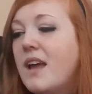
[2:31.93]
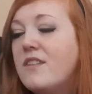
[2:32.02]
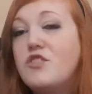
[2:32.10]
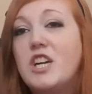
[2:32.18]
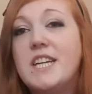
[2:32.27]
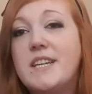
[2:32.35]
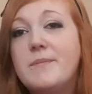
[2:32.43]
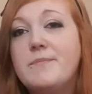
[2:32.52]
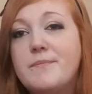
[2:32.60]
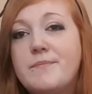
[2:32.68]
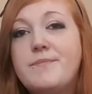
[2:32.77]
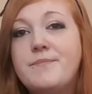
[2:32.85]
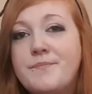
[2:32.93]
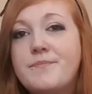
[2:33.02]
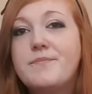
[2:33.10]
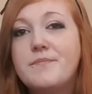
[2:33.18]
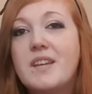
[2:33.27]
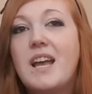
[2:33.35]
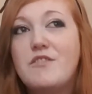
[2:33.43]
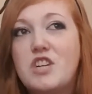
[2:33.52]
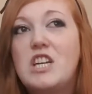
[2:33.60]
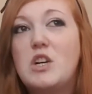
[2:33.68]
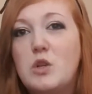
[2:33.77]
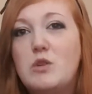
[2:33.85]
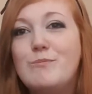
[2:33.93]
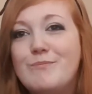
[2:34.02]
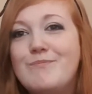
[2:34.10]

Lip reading: Drank. I've drank a lot.